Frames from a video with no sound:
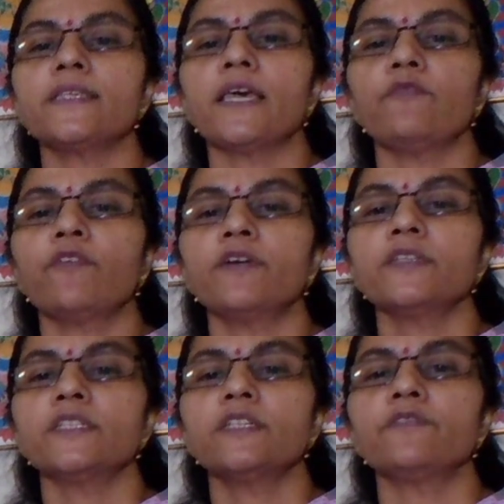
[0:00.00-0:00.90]
a
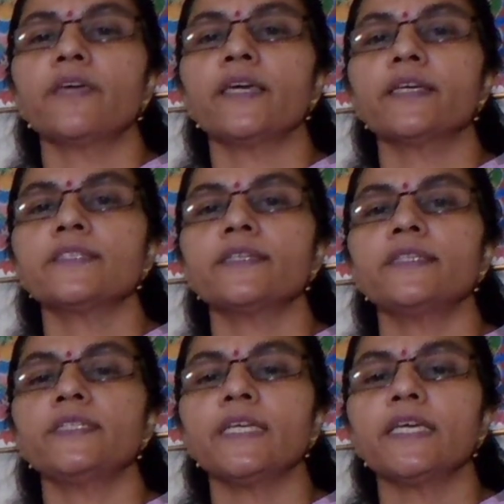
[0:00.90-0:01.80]
function of x
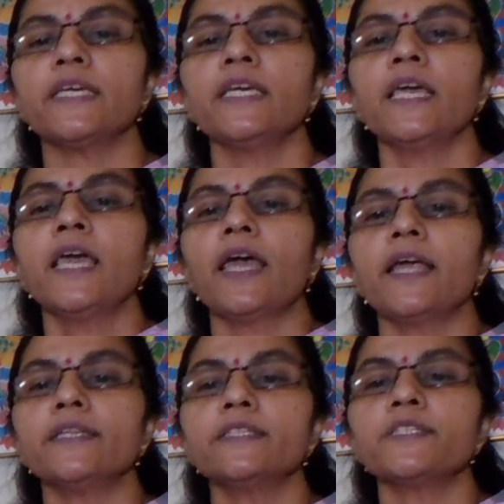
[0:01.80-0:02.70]
and t,
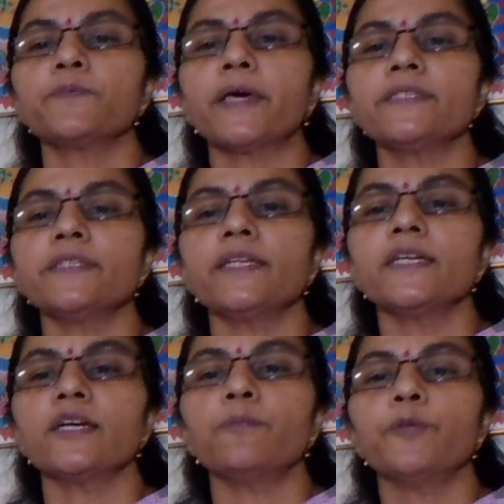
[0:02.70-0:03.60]
and the spatial
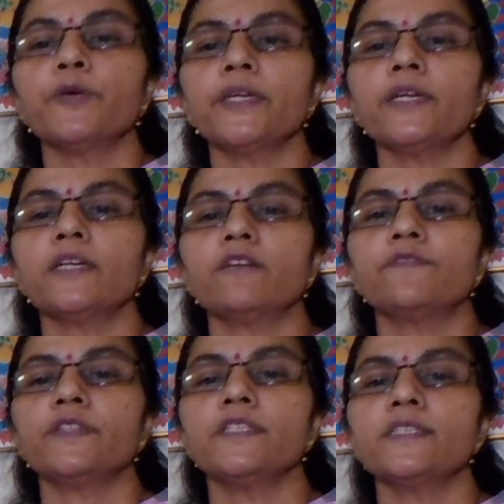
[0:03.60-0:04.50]
component
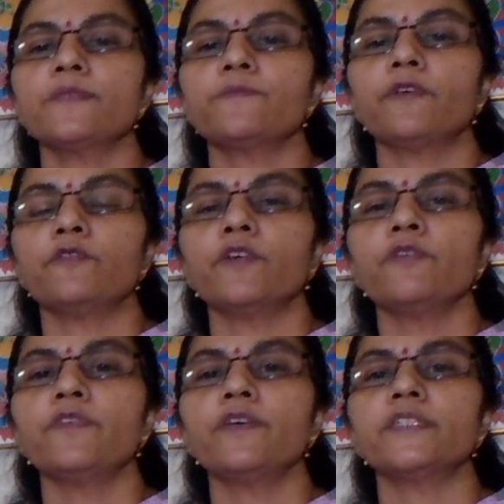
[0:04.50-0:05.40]
of this
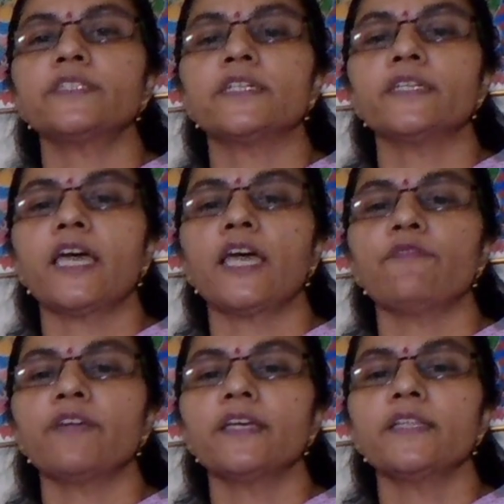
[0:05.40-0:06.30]
wave function I have
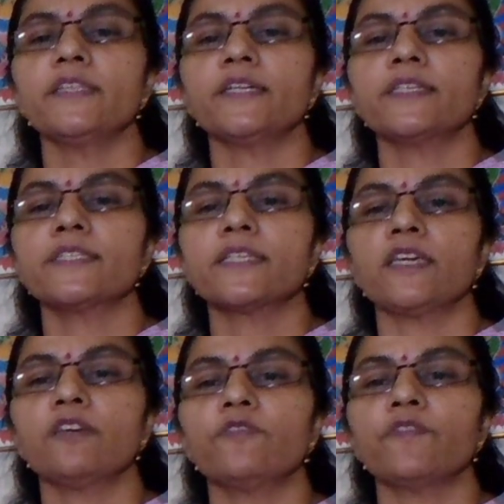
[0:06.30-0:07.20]
taken that as
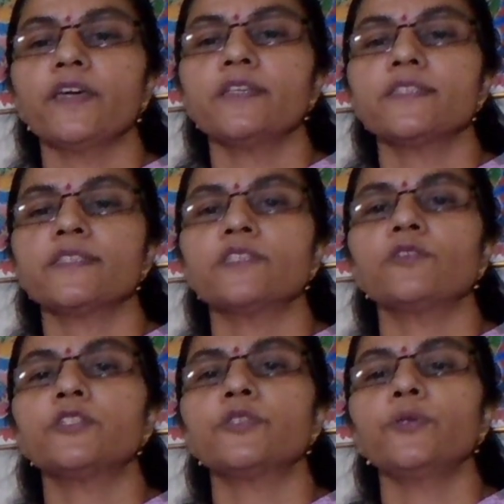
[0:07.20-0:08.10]
psi of x is
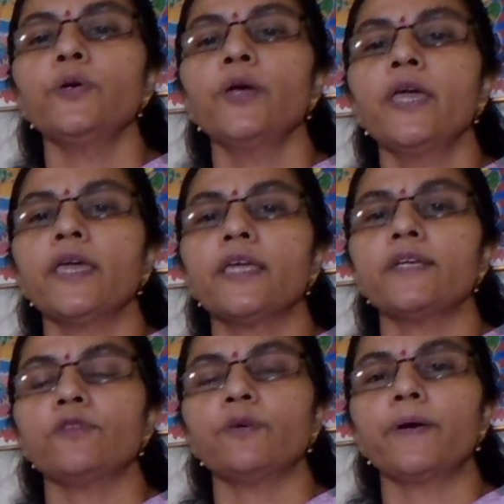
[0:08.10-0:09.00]
equals to e
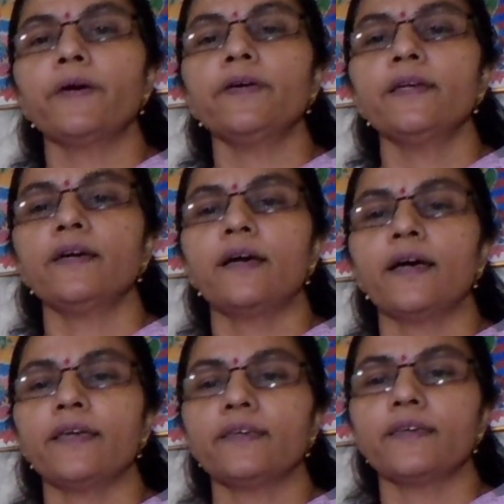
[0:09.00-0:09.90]
to the power
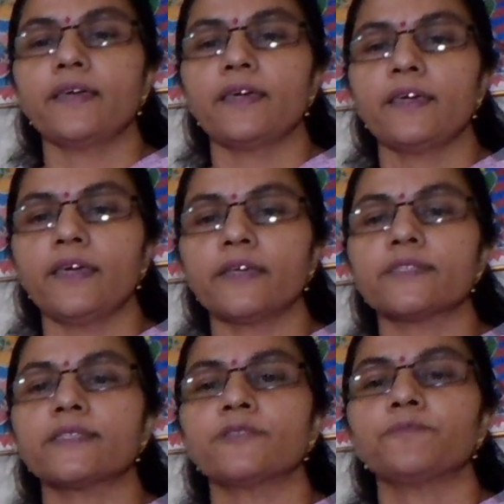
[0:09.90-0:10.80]
I
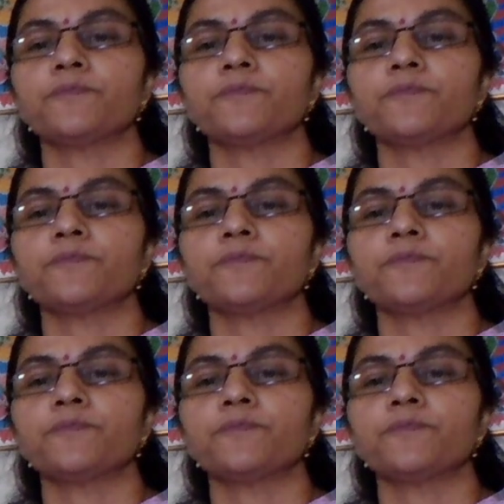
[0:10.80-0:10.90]
kx.